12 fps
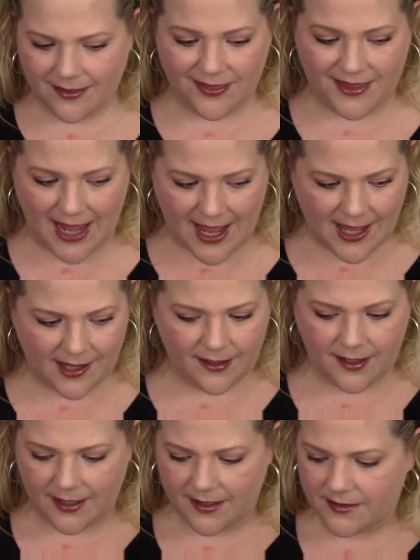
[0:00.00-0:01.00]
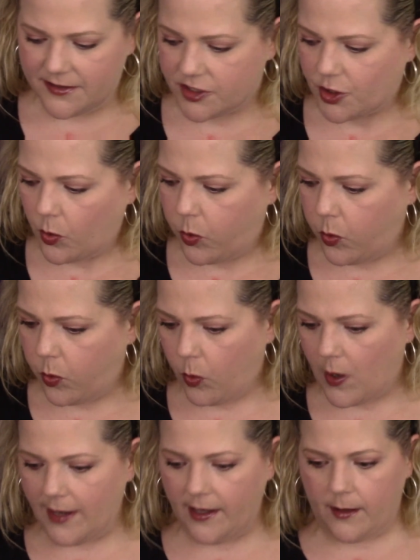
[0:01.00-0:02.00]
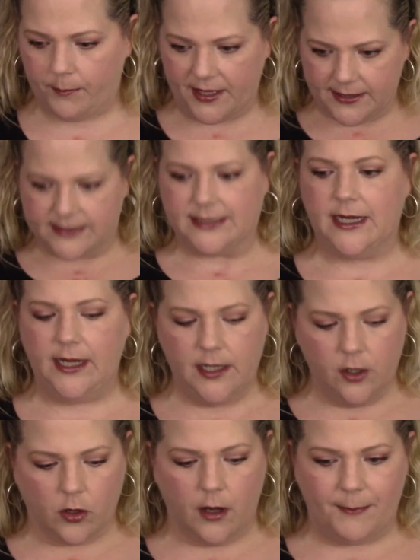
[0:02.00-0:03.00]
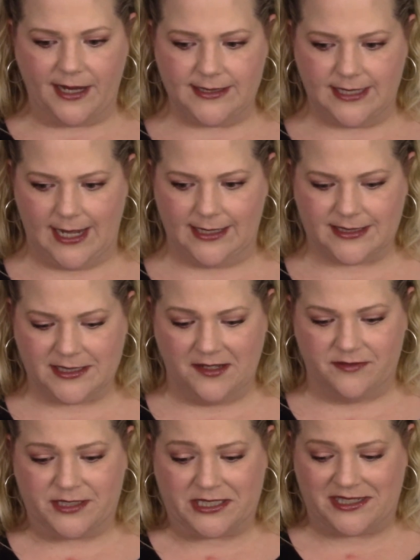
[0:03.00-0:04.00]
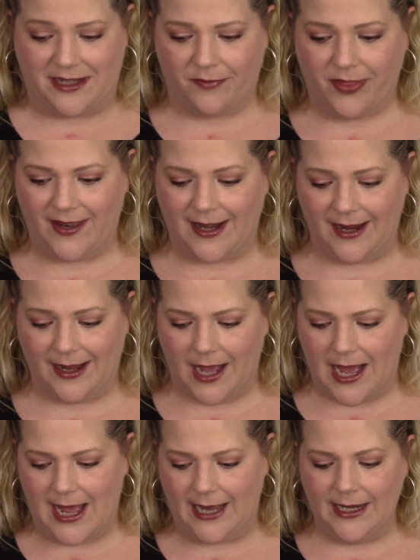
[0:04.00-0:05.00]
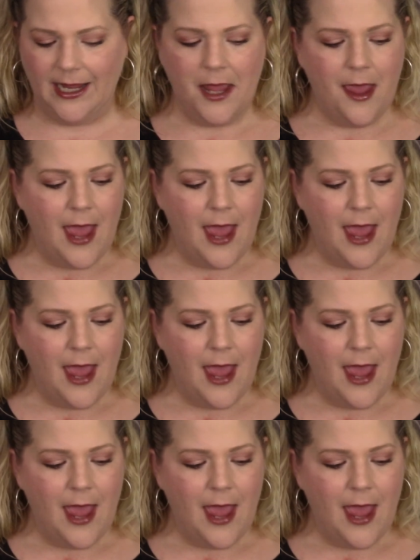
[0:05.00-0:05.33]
that is quite a bit sitting here on my desk of stuff that I got.